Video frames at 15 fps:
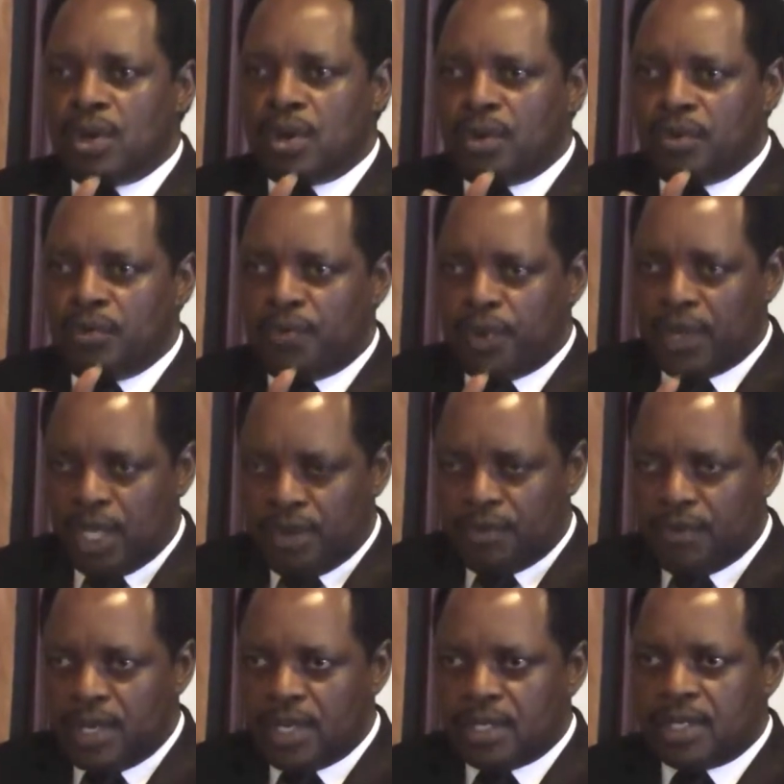
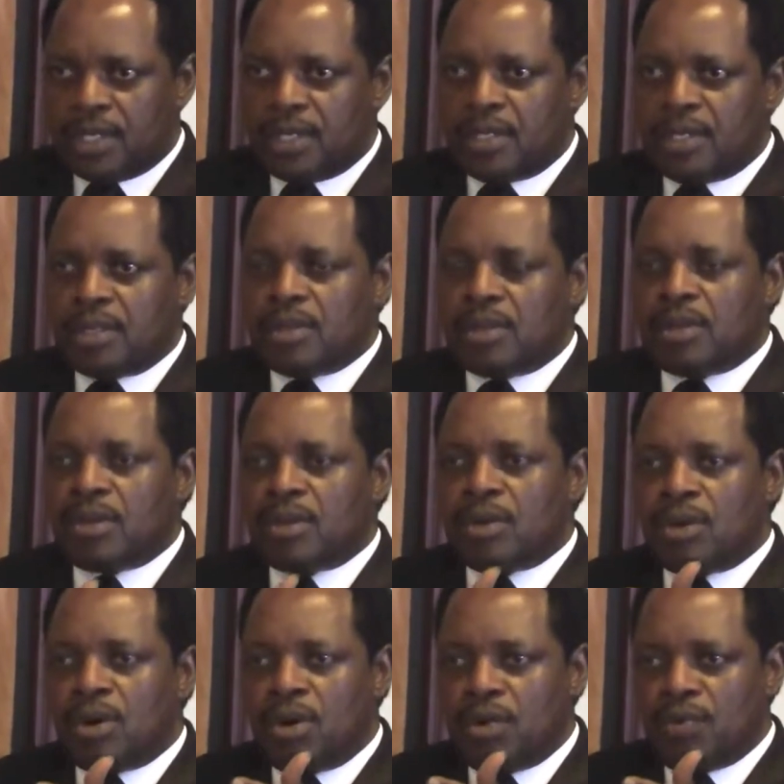forgiveness,
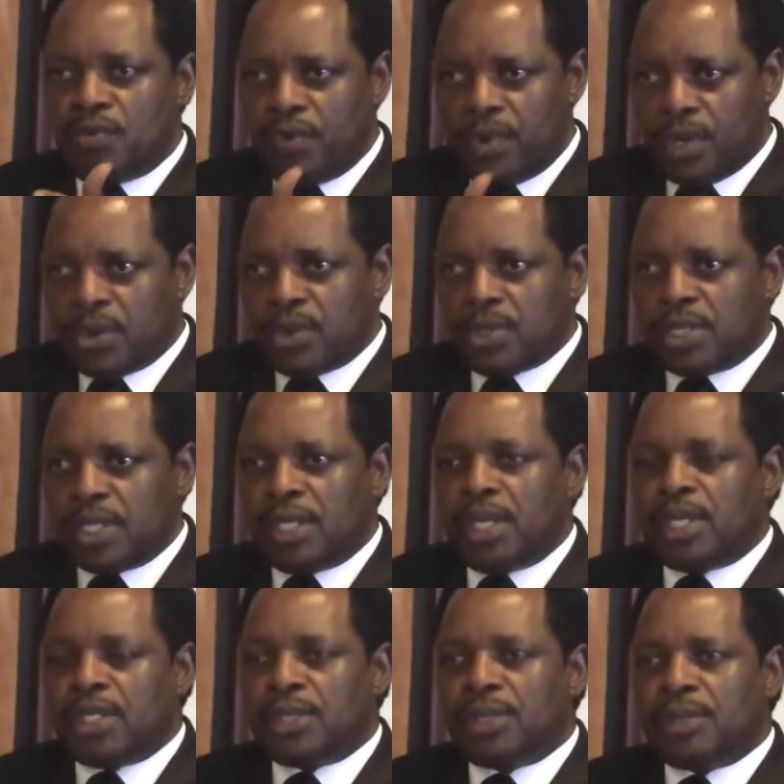of
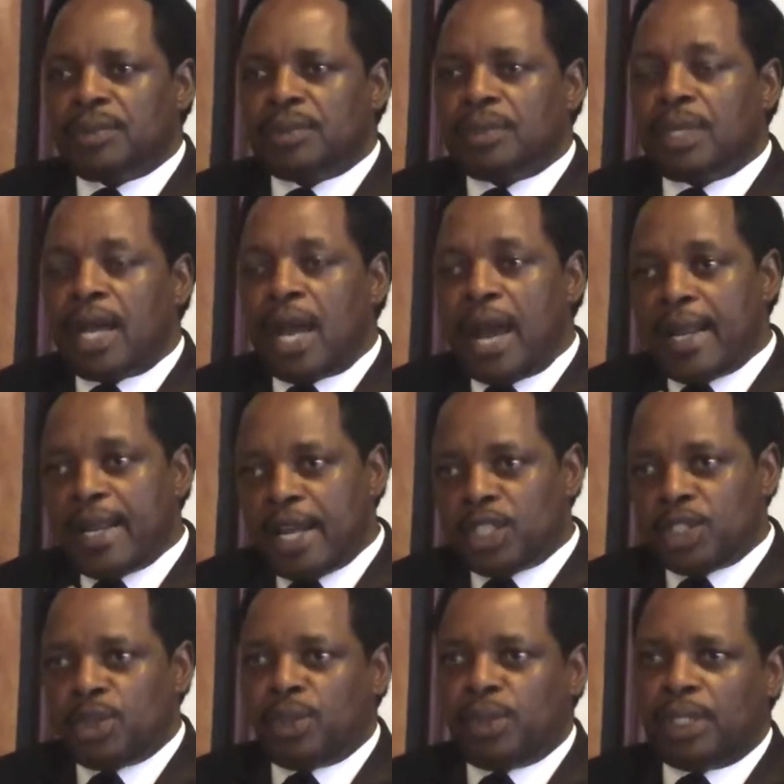reconciliation, and
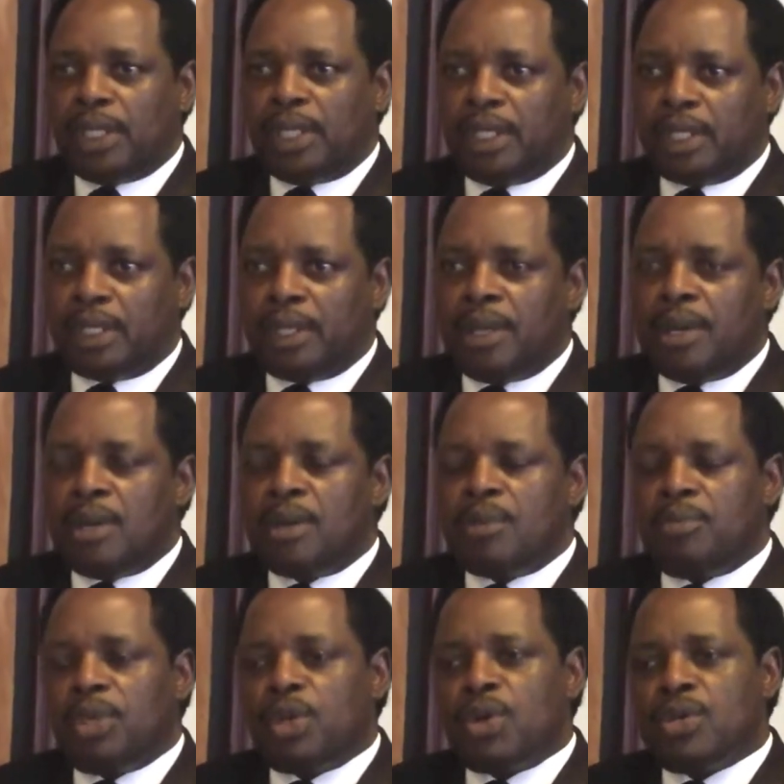national healing,
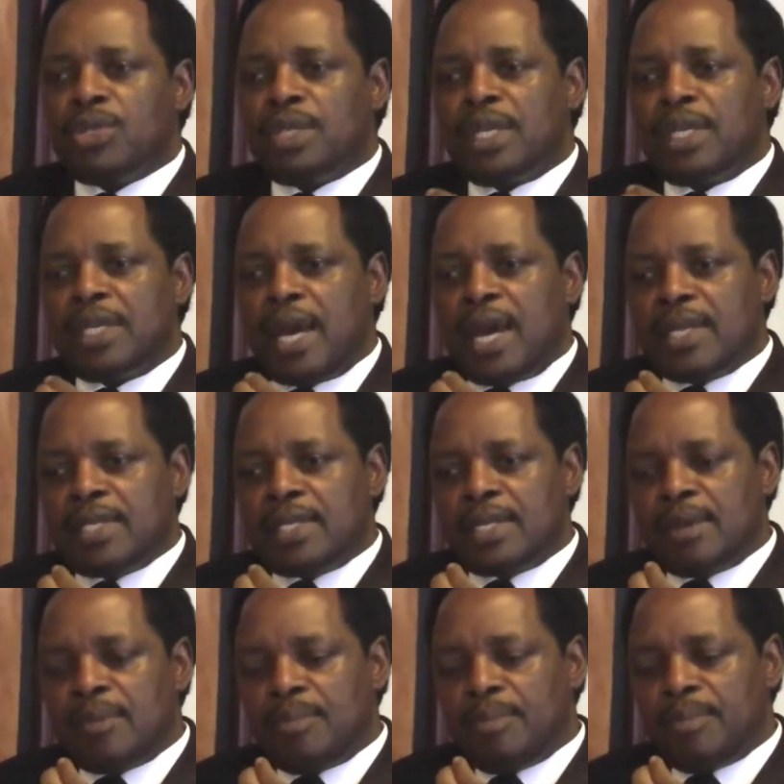because it has
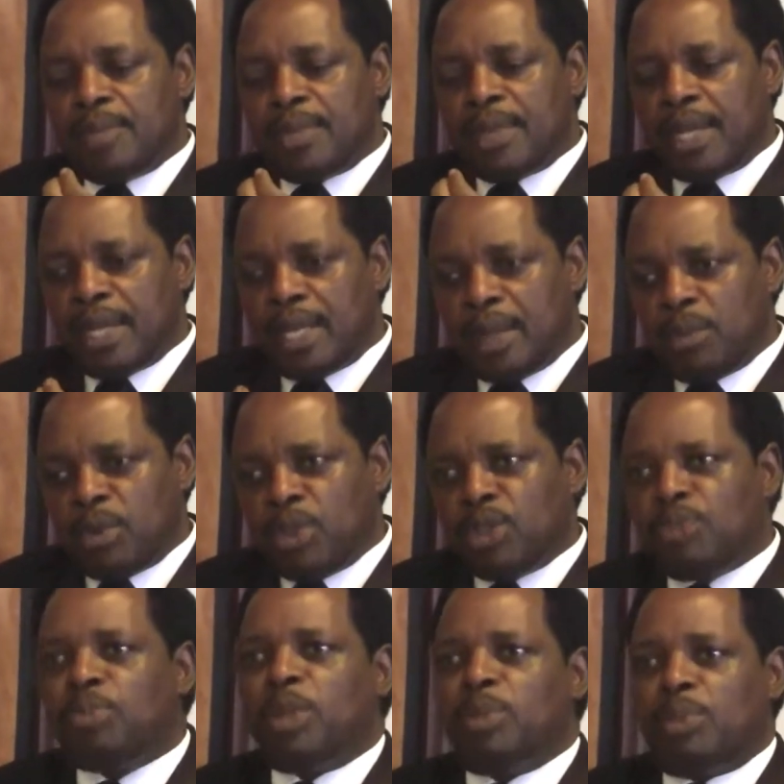enabled
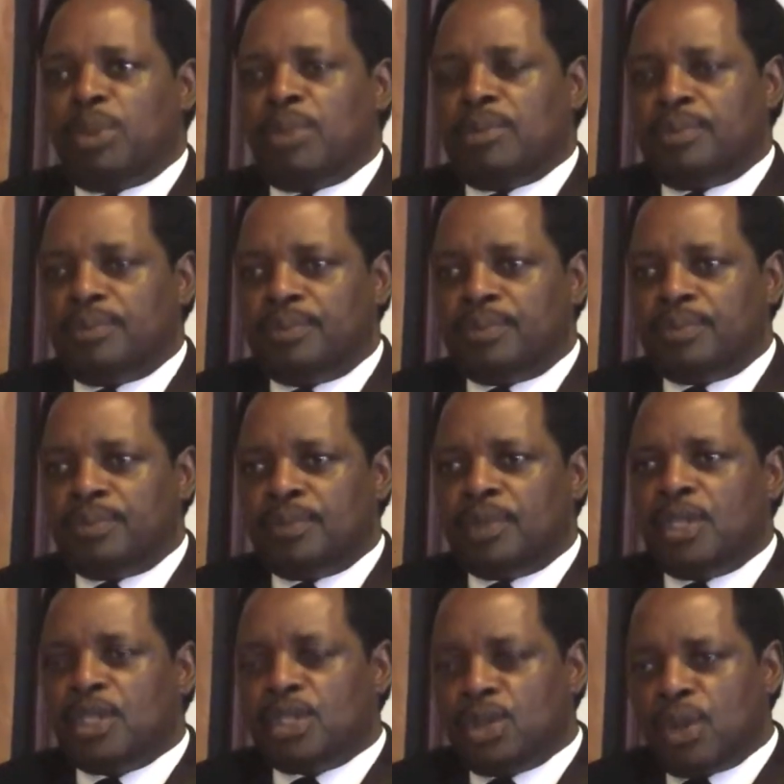people
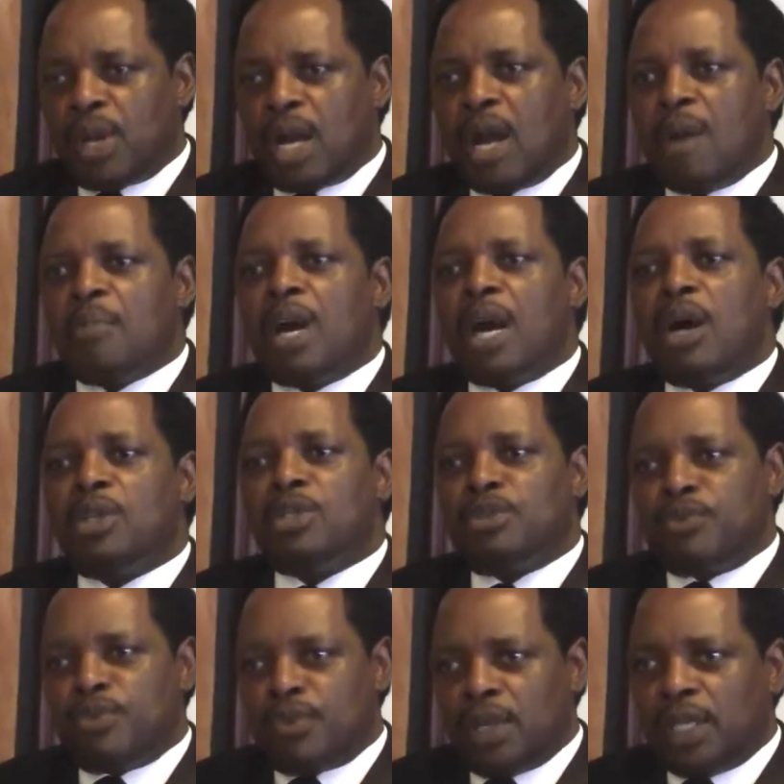to come out
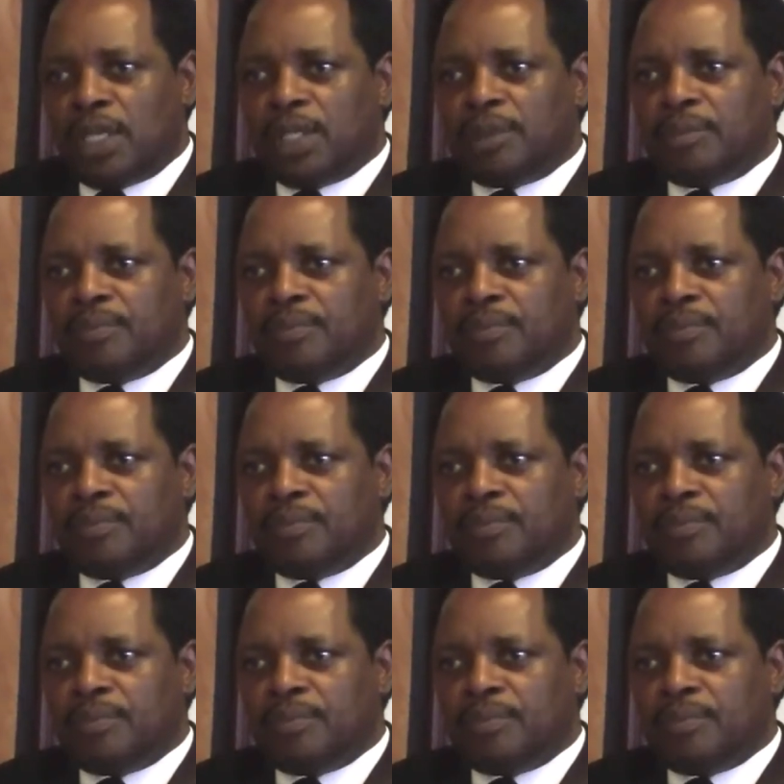freely,